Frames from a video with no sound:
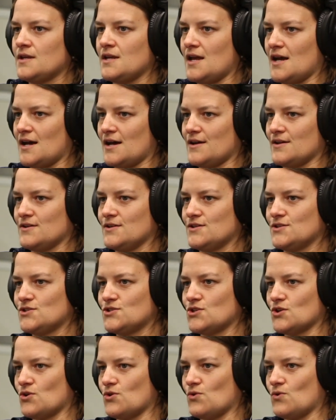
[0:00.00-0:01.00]
Yeah.
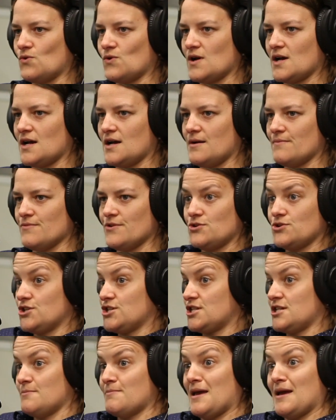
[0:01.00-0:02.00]
So they're
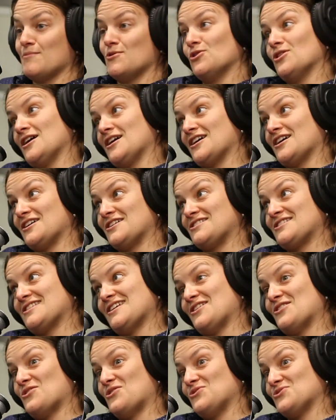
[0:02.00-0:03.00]
just a mammal like us. They don't